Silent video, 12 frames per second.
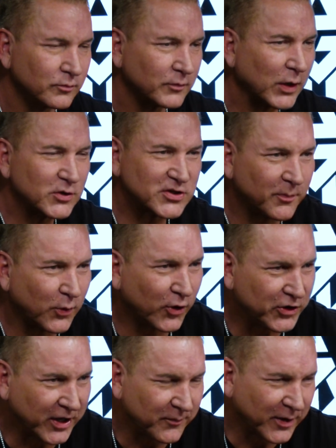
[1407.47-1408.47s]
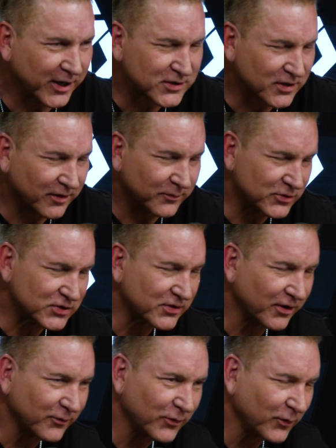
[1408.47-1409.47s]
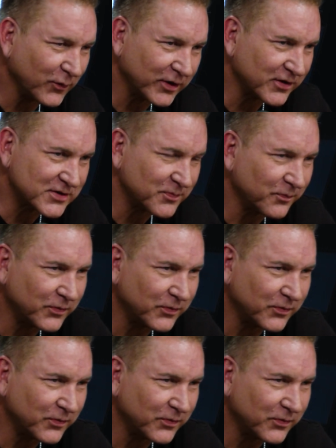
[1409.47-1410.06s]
I wasn't born yet, Mike, so I'm just what this